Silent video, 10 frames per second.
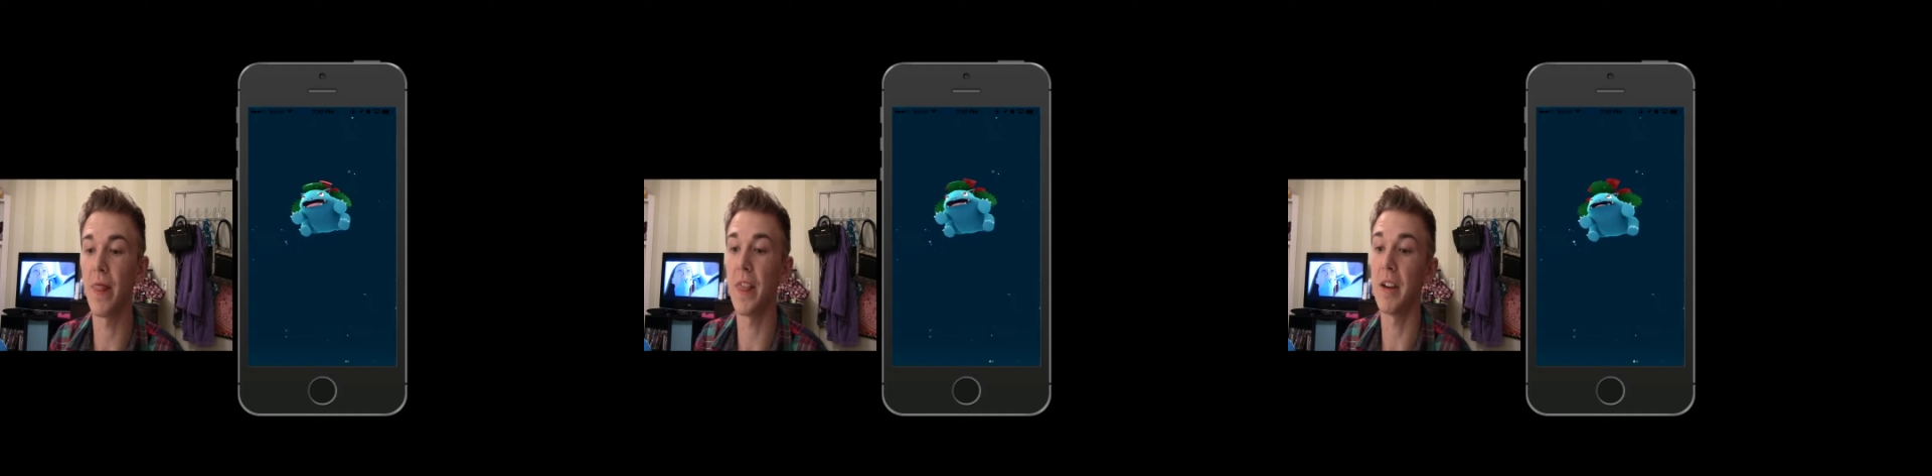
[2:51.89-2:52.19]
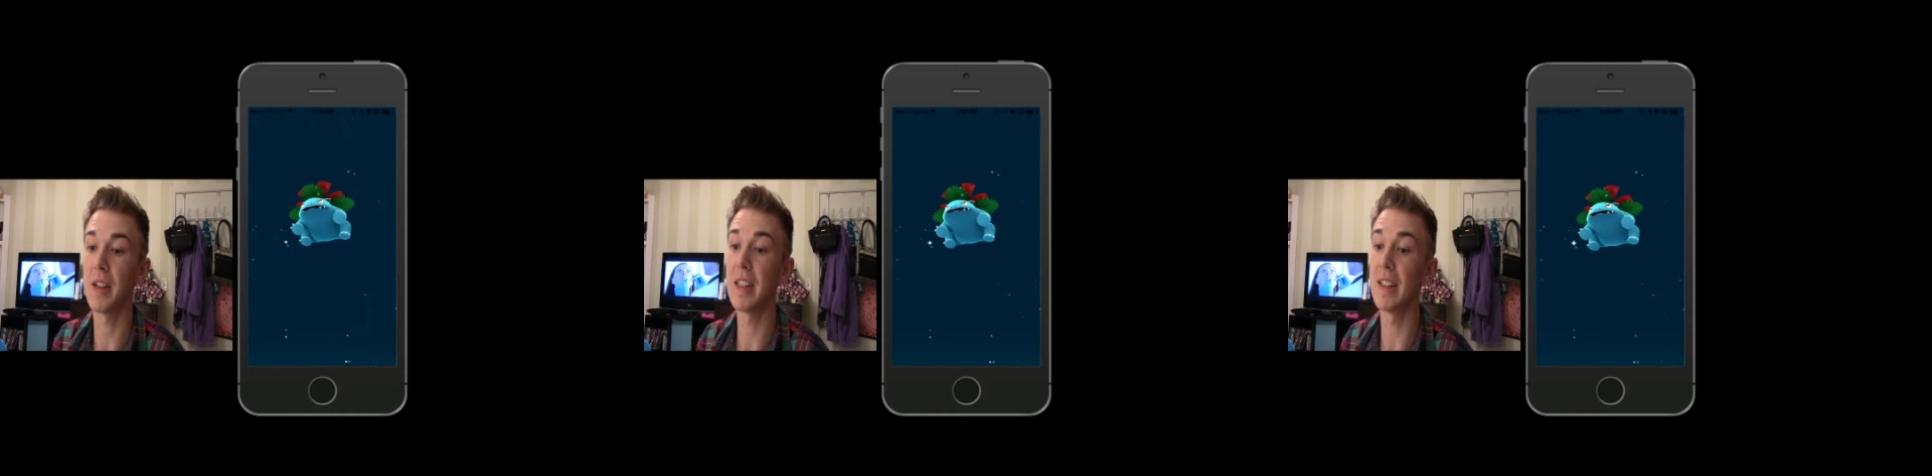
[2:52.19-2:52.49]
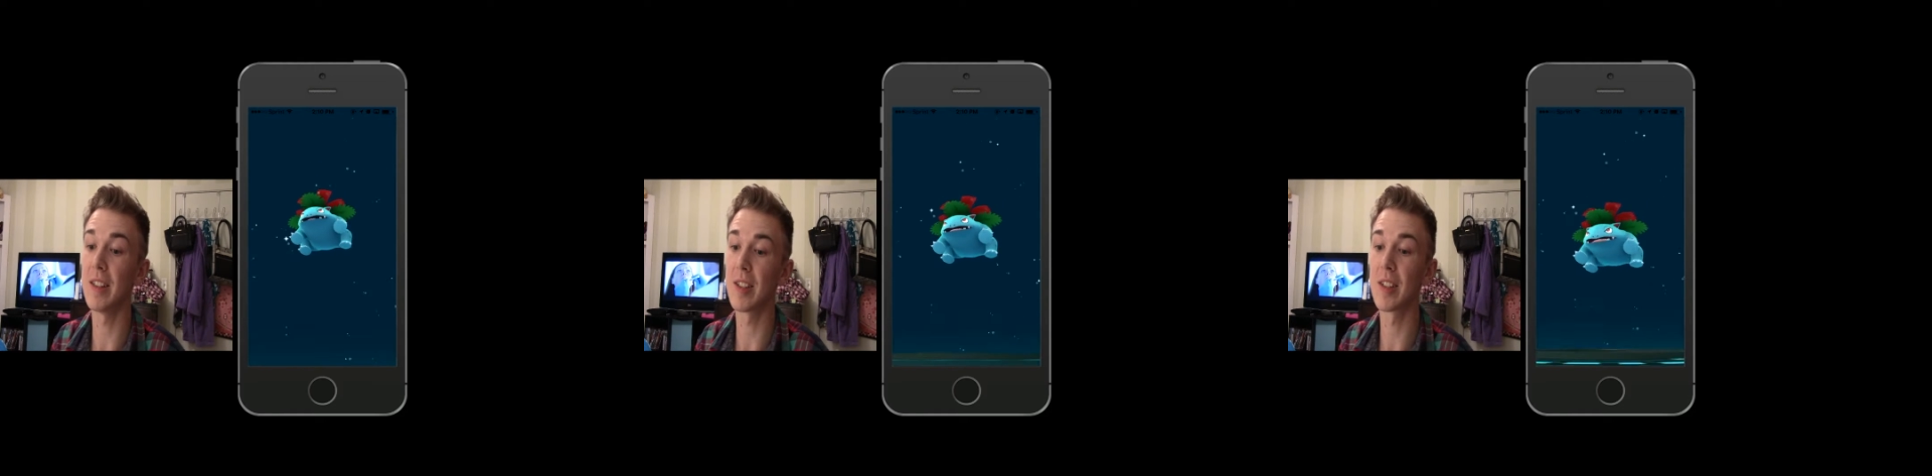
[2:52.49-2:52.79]
And there he
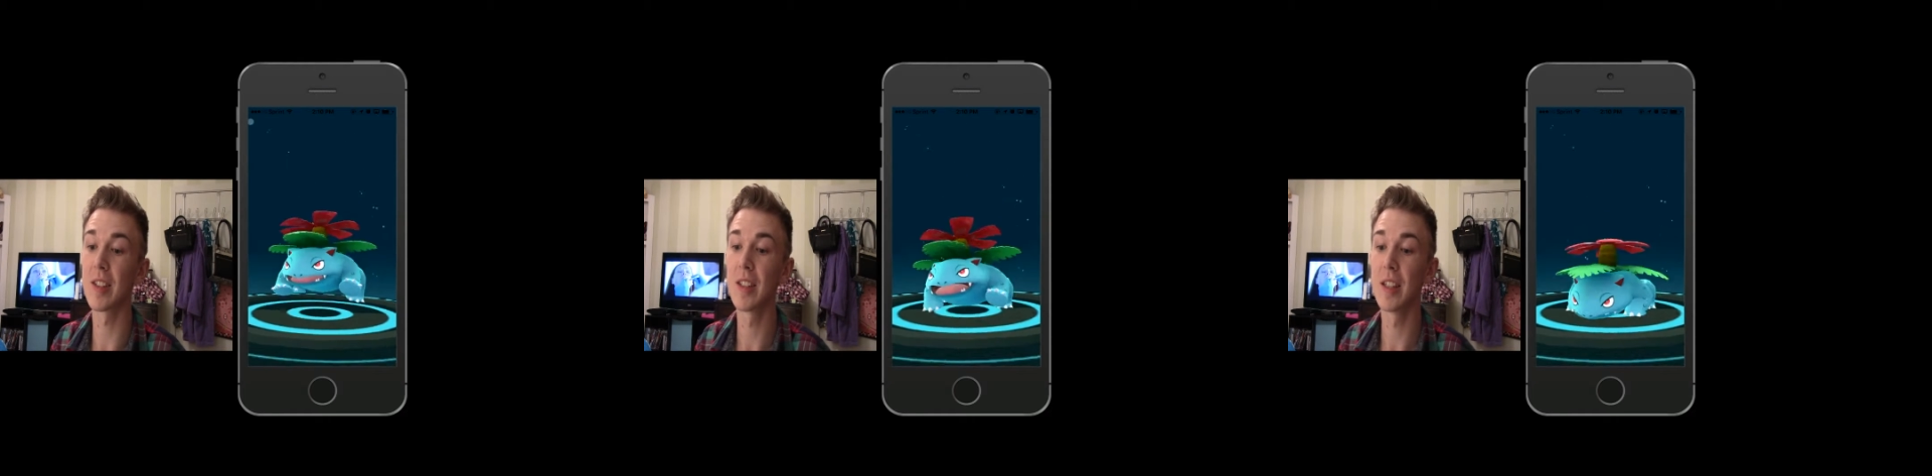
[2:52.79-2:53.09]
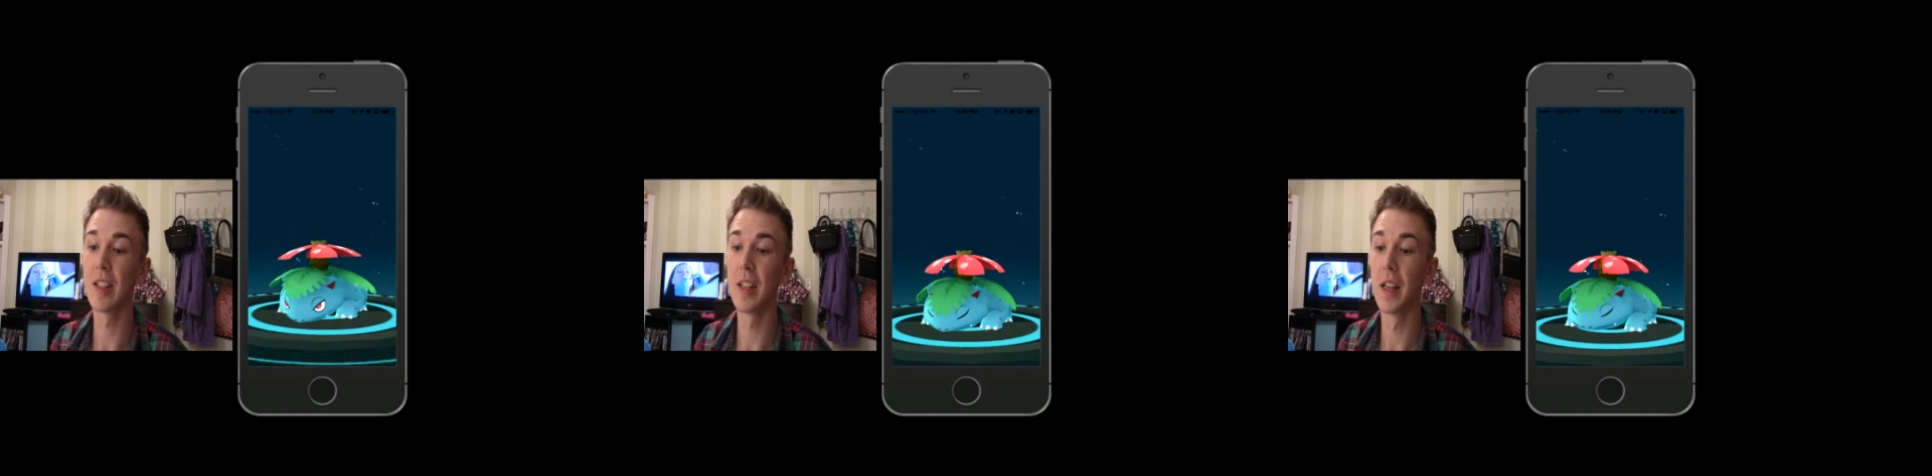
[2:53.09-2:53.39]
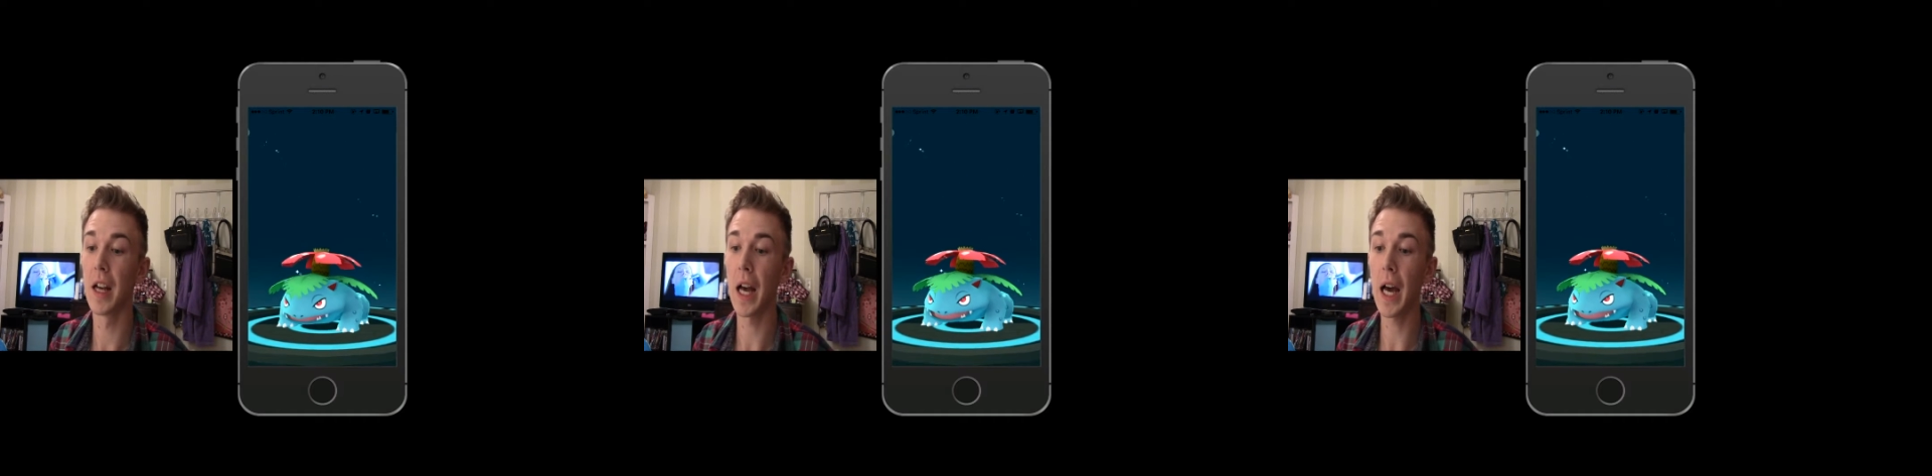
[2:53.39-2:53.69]
is.
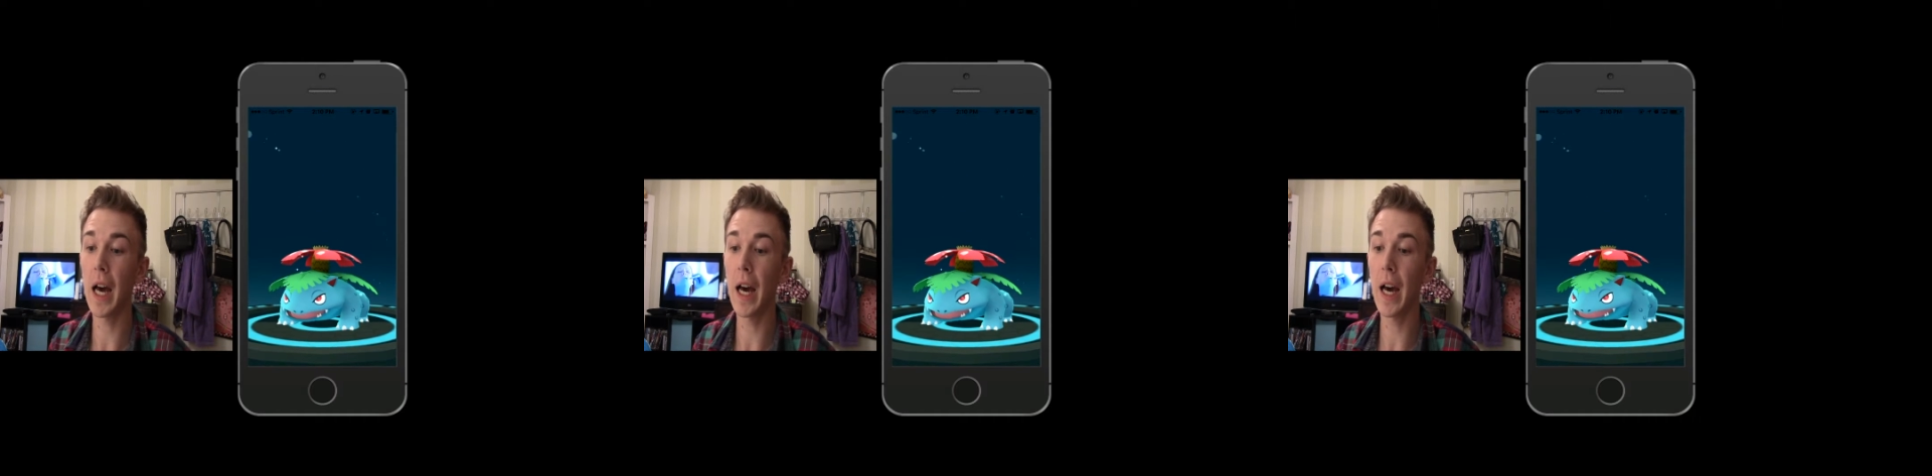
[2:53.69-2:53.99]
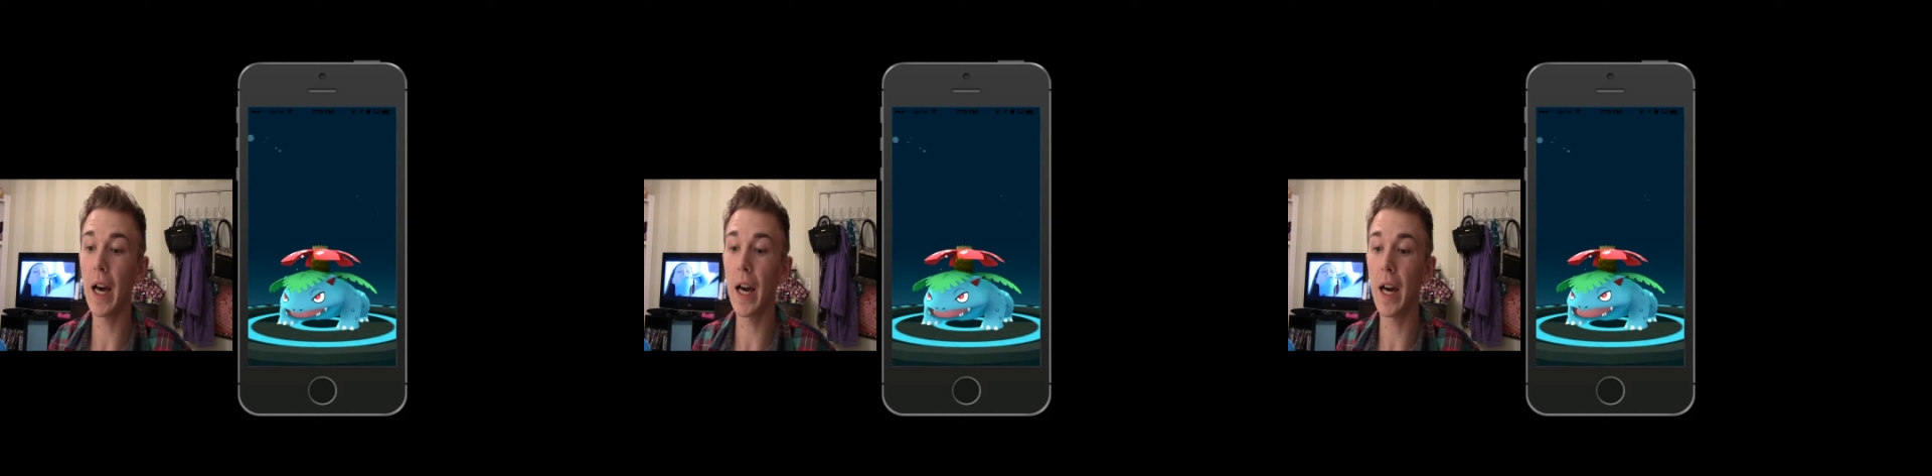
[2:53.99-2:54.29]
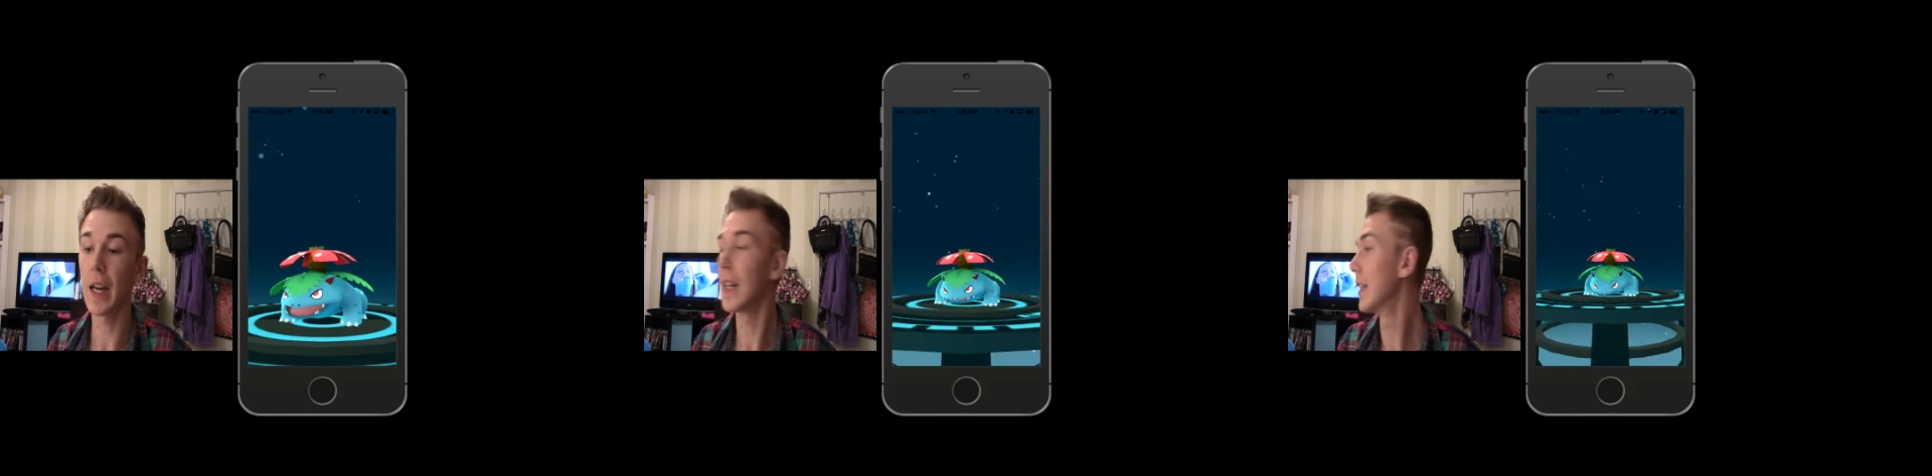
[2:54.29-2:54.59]
Ah!